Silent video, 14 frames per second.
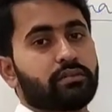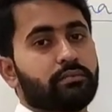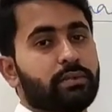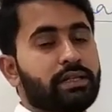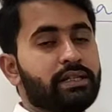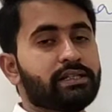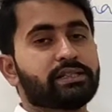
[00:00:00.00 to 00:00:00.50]

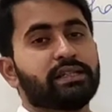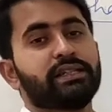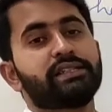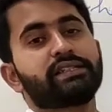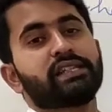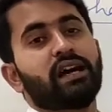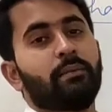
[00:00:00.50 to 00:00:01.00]
Means
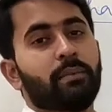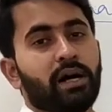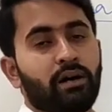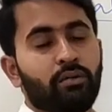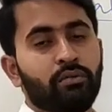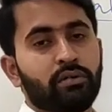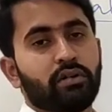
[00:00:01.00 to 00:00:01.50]
its
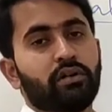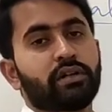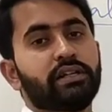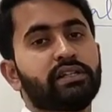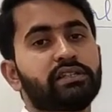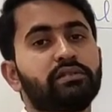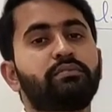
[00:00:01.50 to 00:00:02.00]
amount or
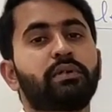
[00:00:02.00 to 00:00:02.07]
its